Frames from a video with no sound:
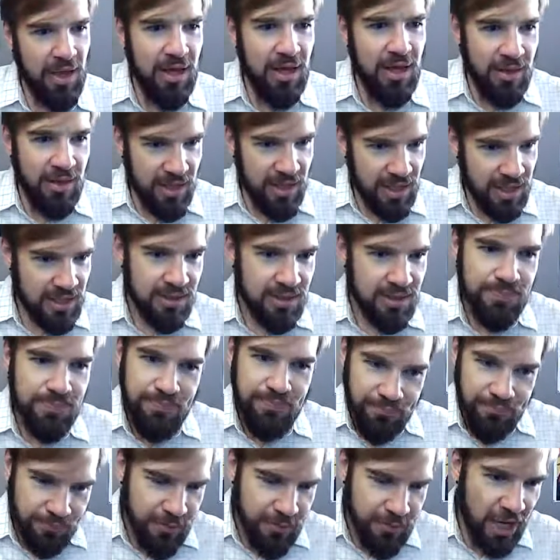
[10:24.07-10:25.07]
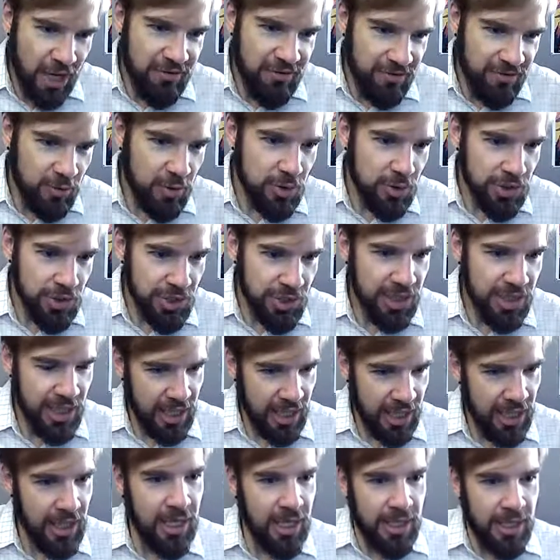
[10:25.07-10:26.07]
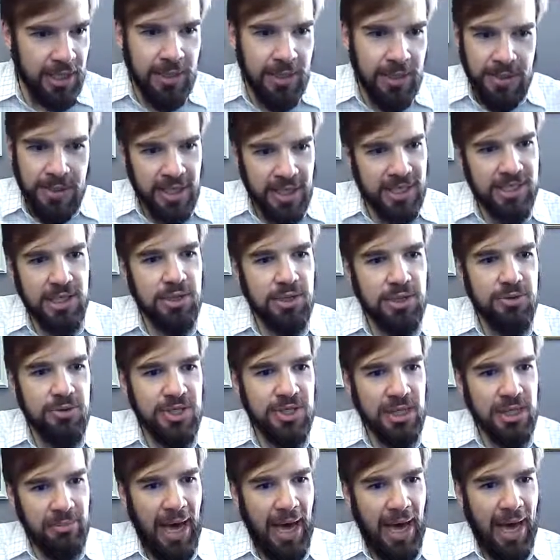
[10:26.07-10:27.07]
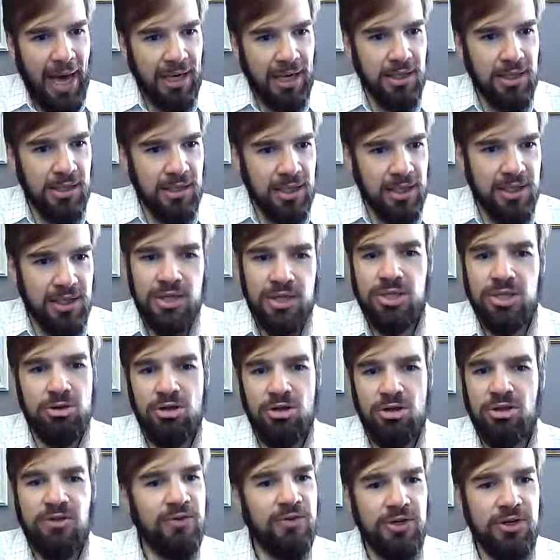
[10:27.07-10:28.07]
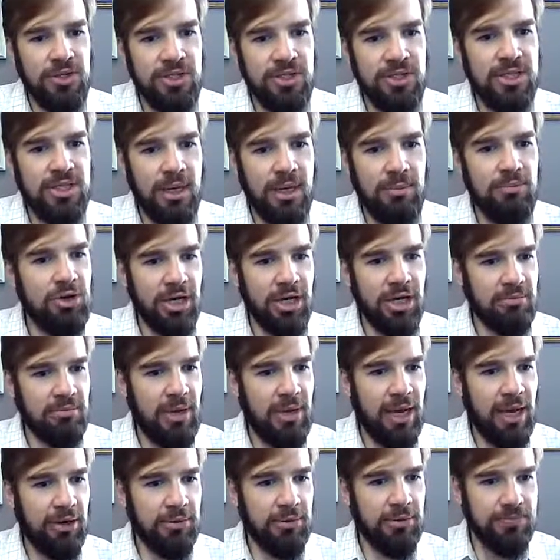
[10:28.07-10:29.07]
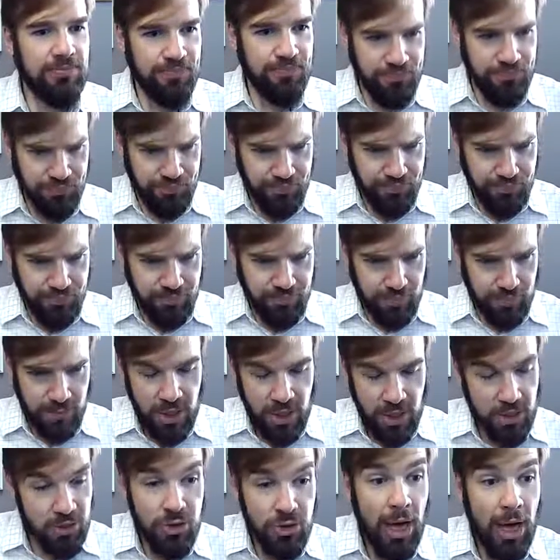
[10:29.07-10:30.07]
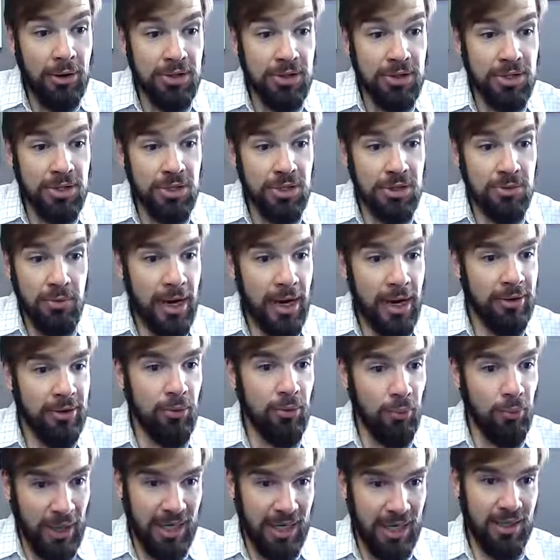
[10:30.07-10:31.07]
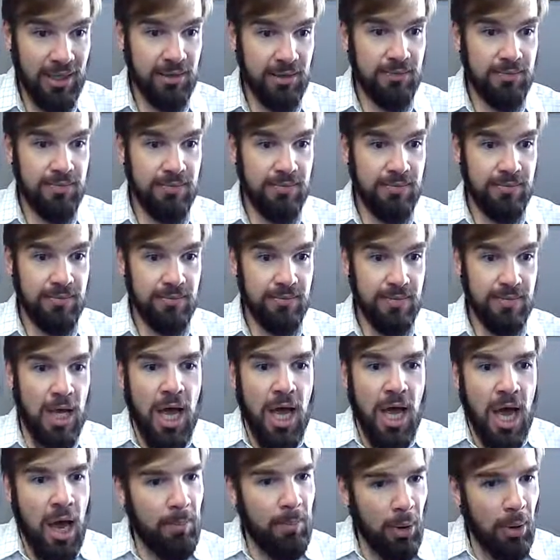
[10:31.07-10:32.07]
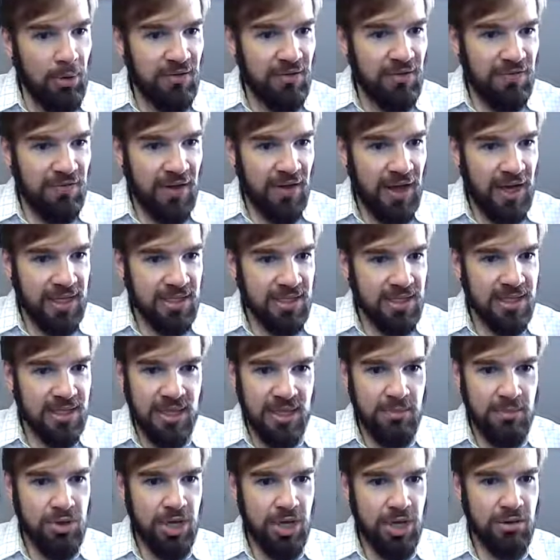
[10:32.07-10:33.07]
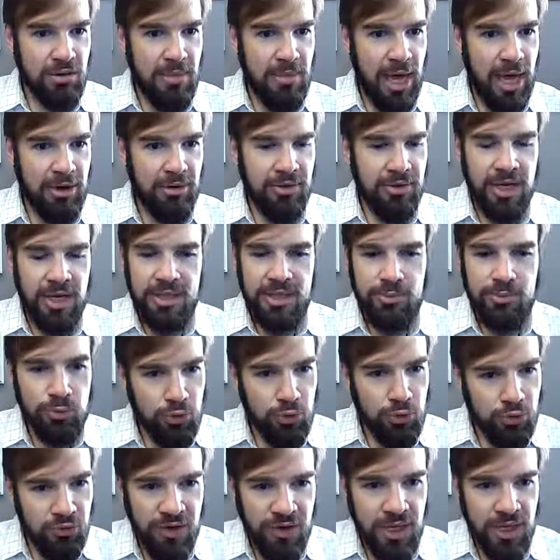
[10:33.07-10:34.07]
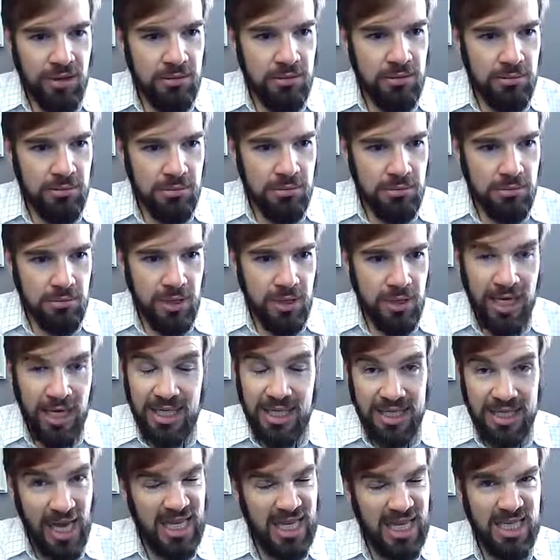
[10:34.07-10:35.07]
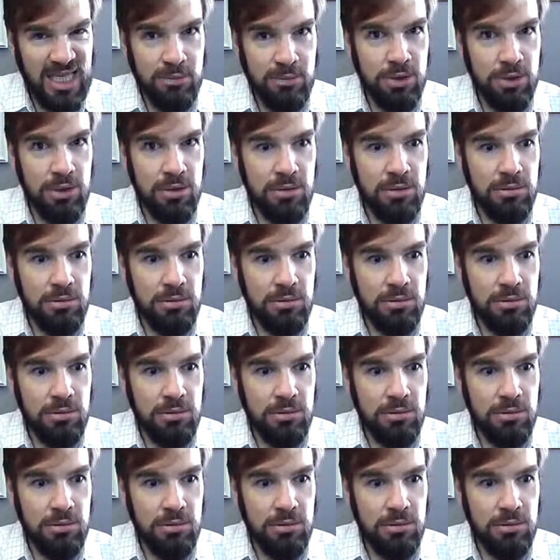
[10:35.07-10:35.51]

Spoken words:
This, unfortunately, is a losing battle in the search for good subject matter. So how does a writer win? A poet finds subject matter that is moving, accessible,